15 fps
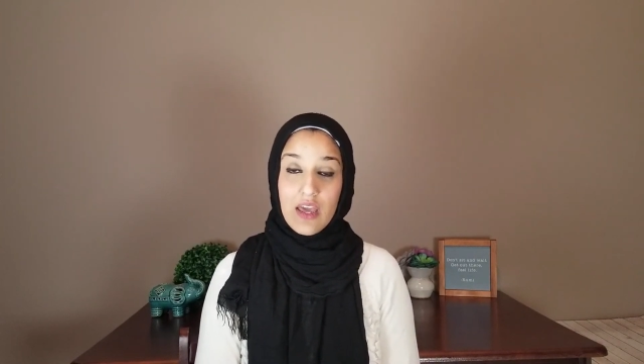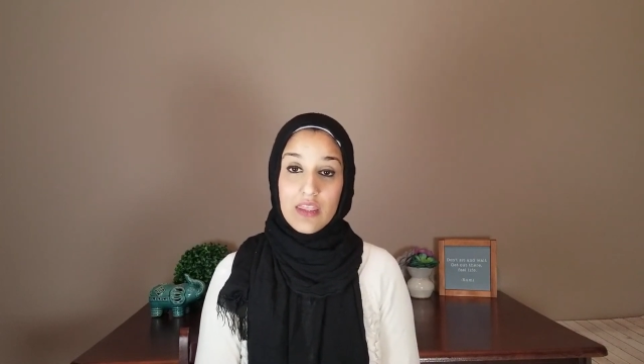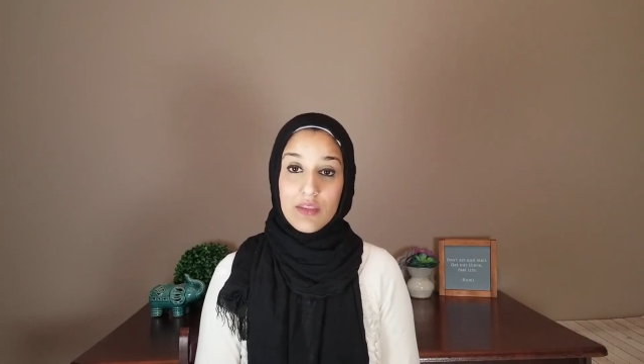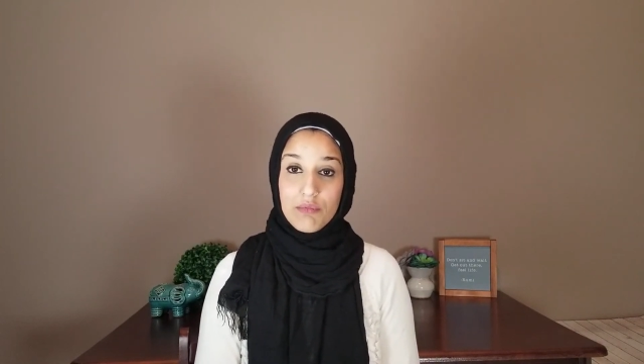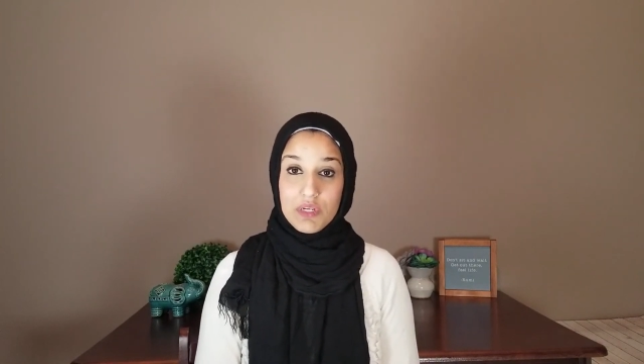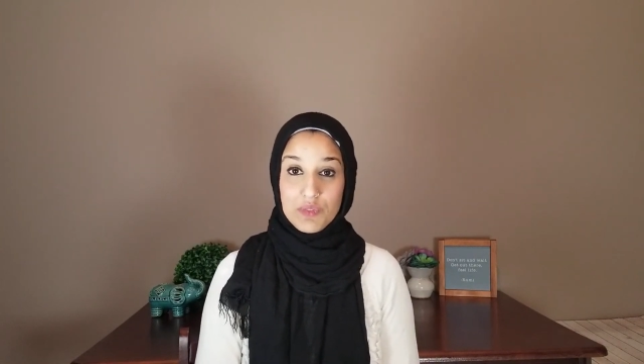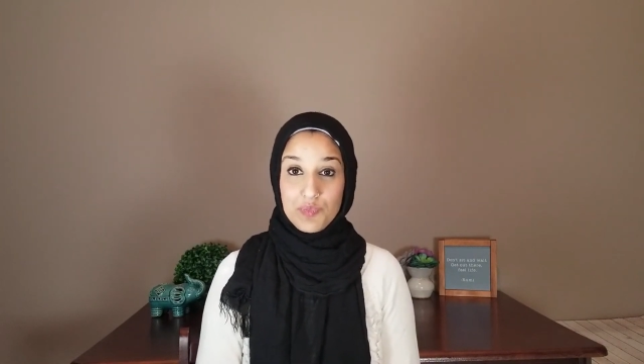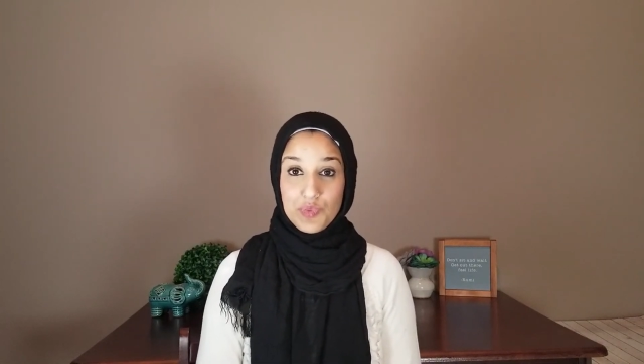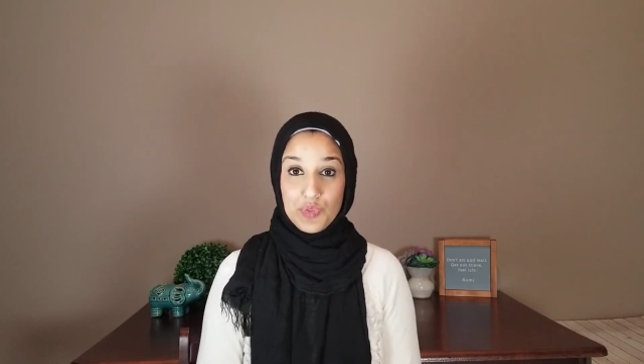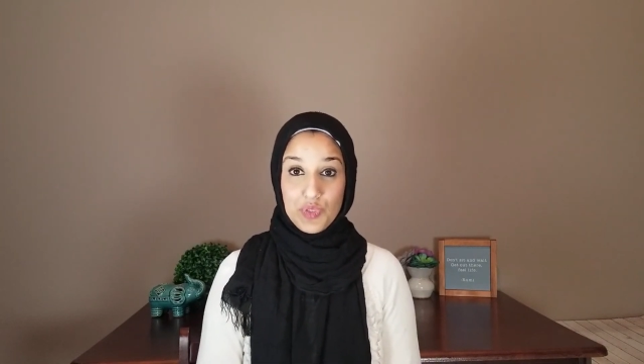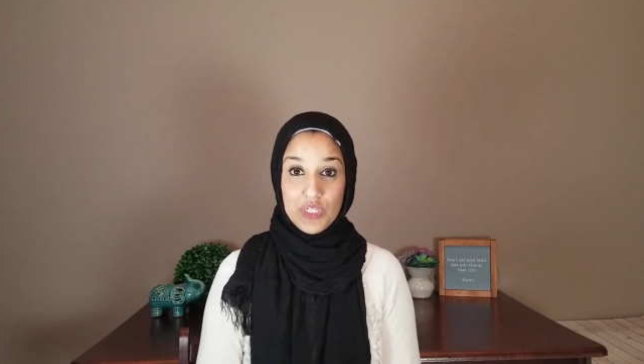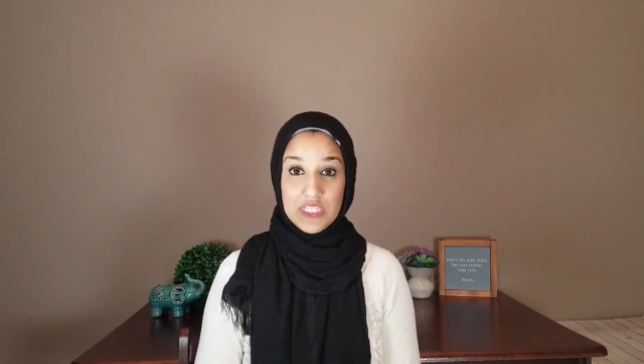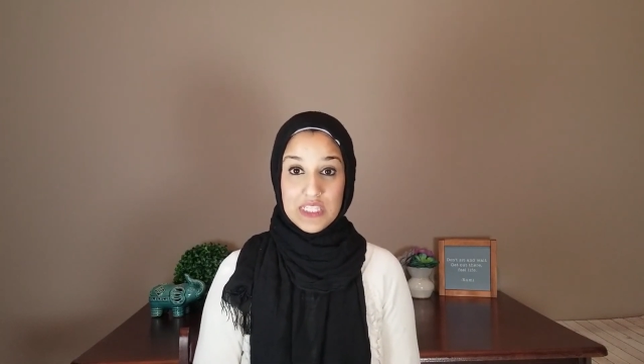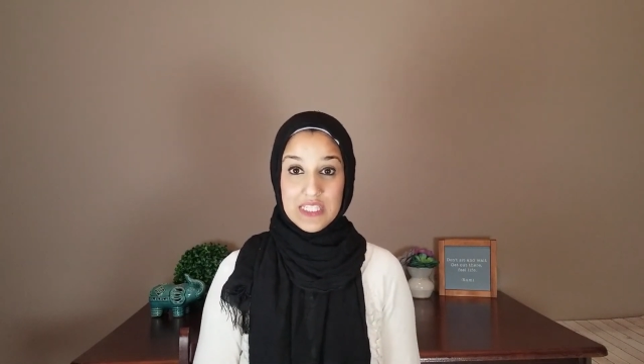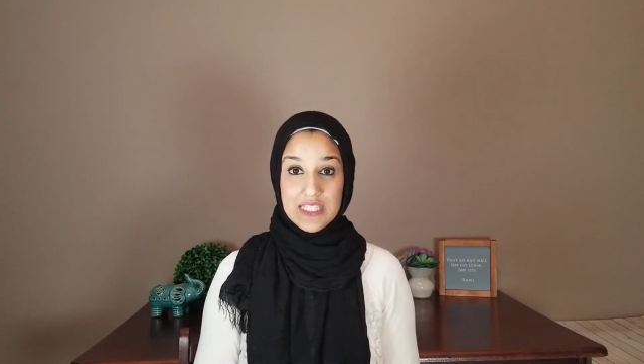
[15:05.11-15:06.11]
and the
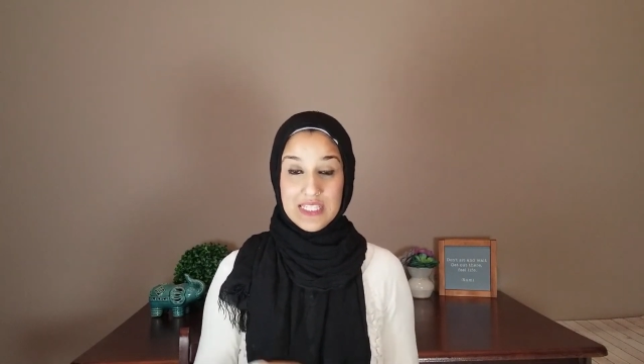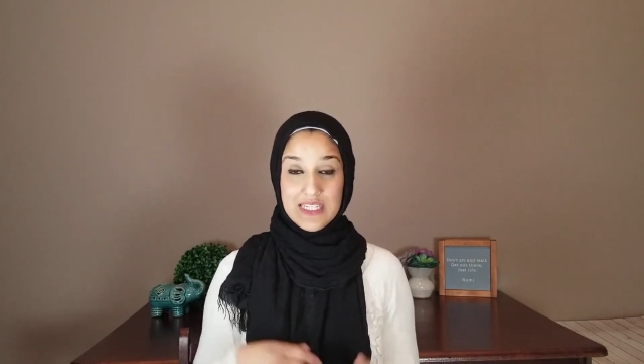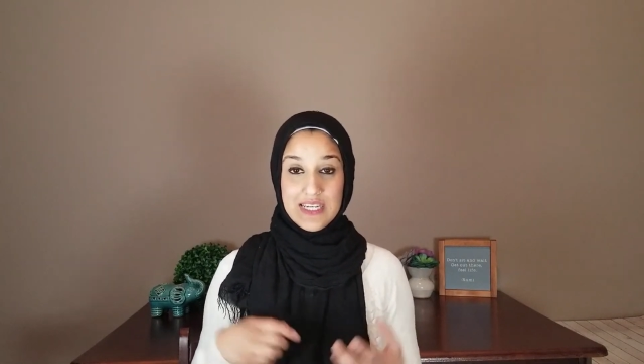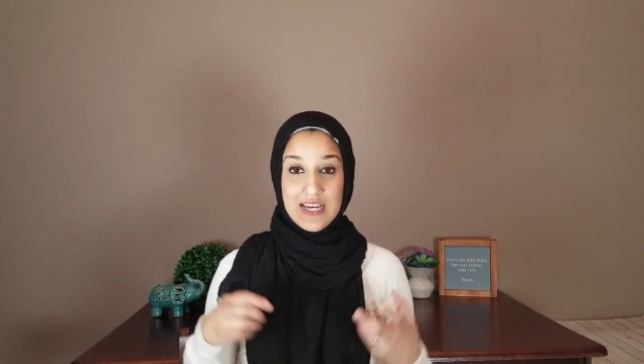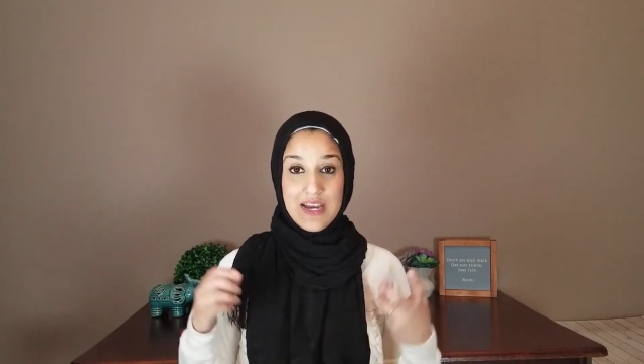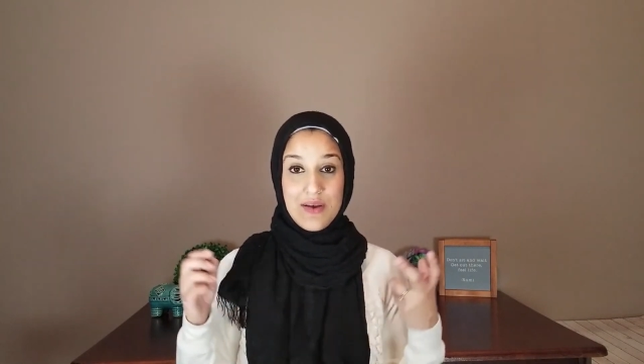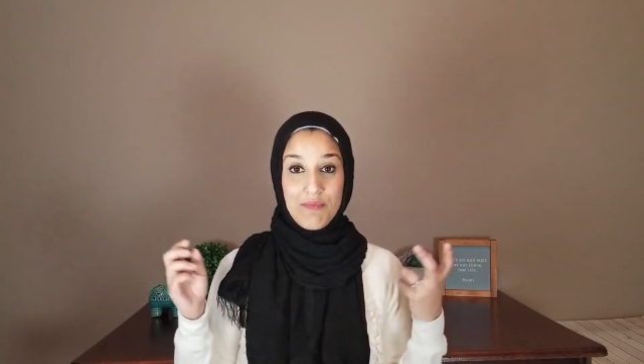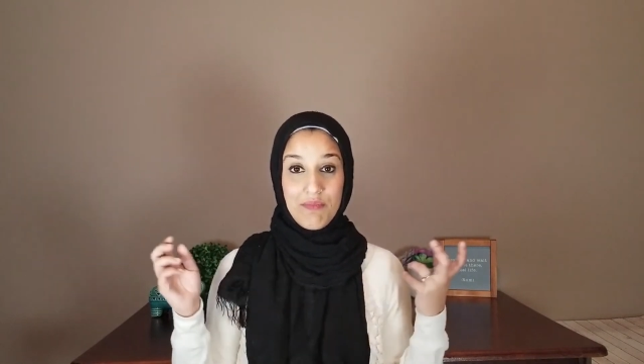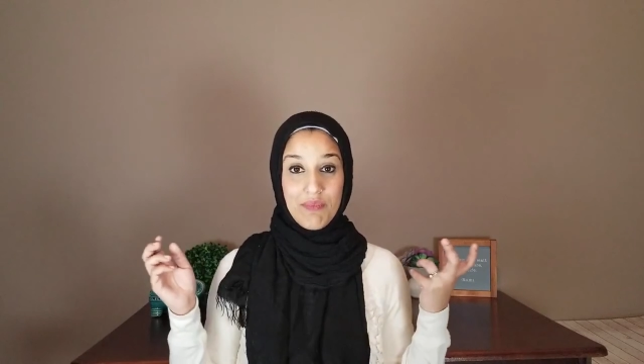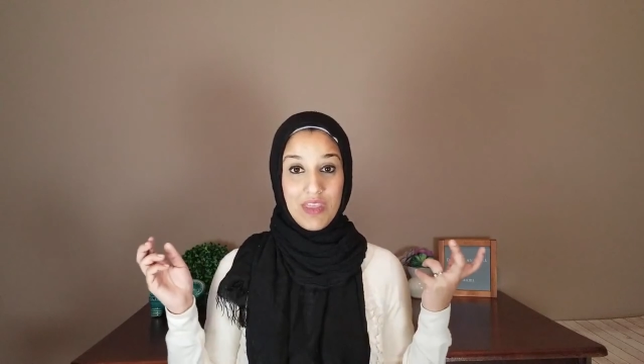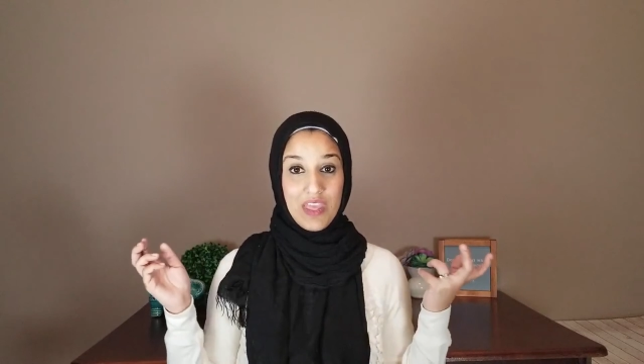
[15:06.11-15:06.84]
respiratory system.